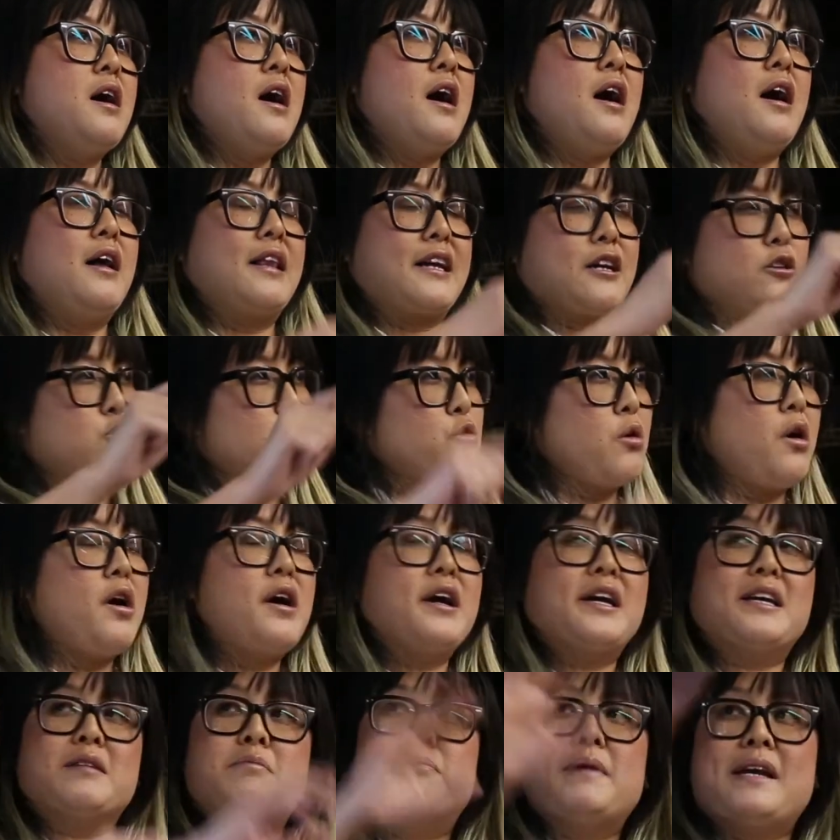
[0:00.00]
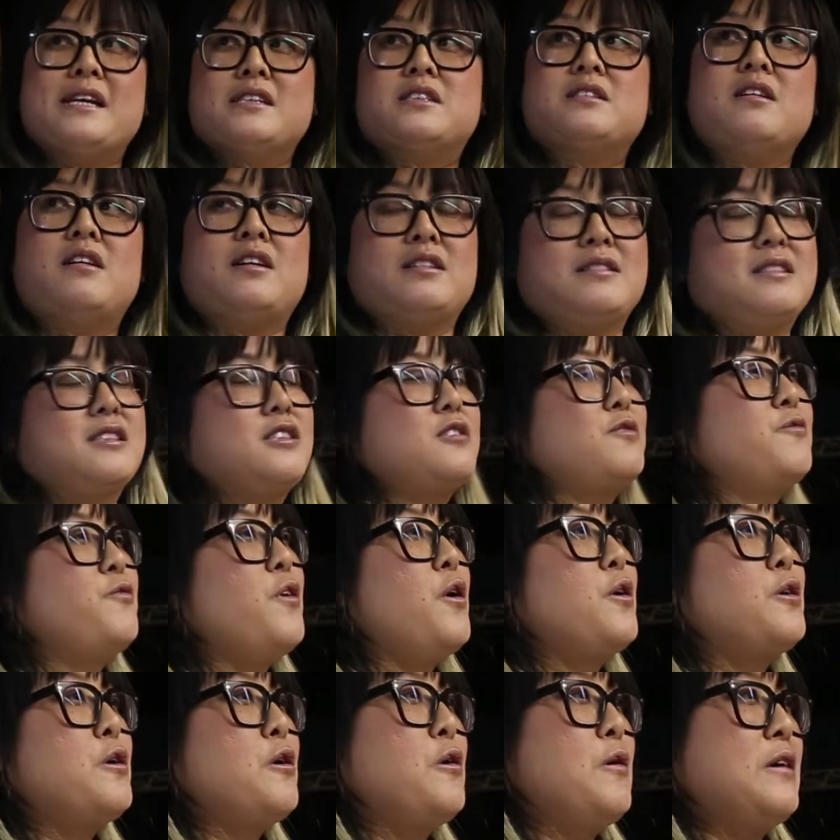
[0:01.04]
like a drawing based on this
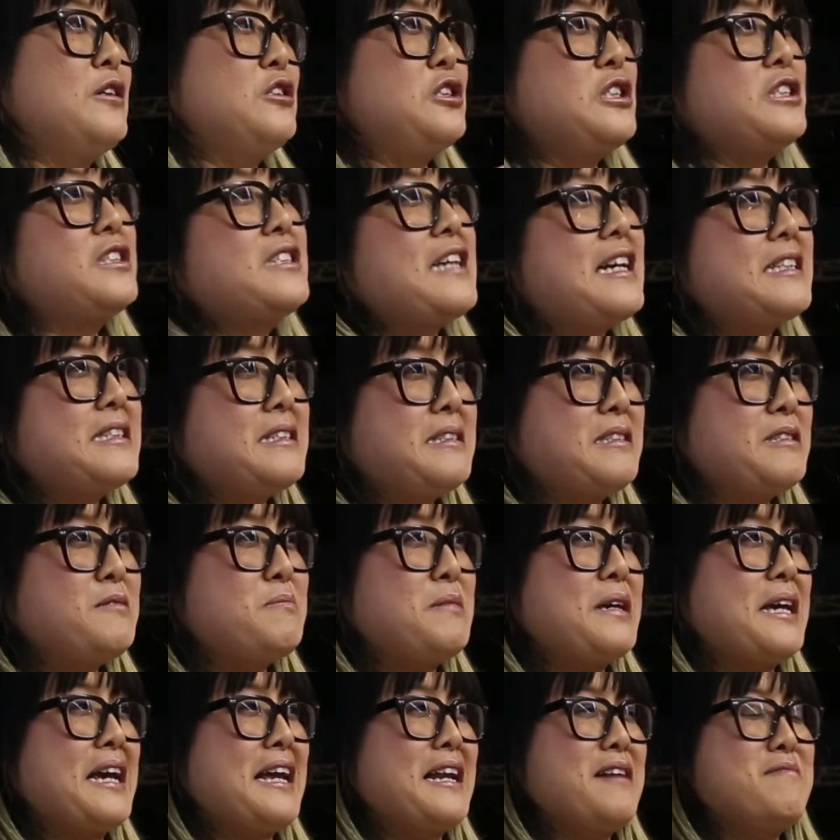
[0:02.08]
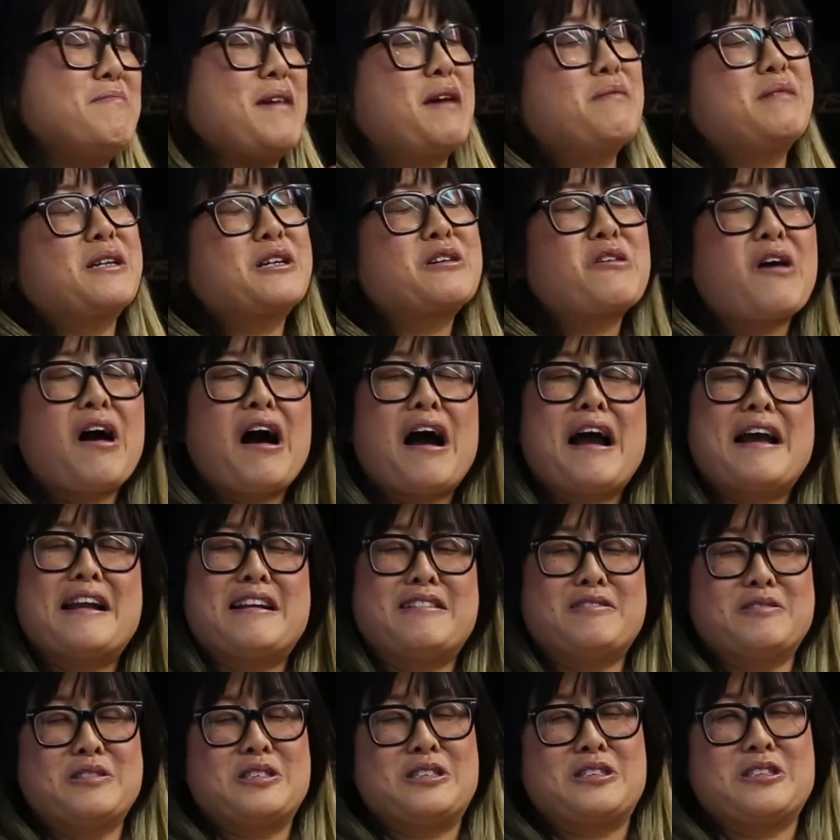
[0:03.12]
photo, and she sent it to me, and it made me cry, and
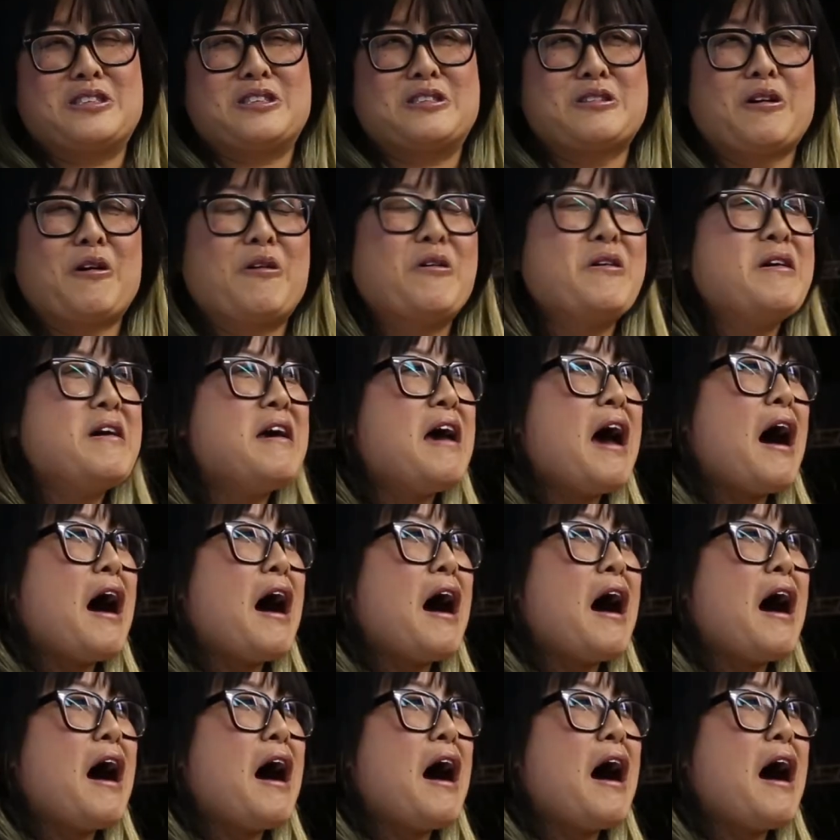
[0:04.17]
I was so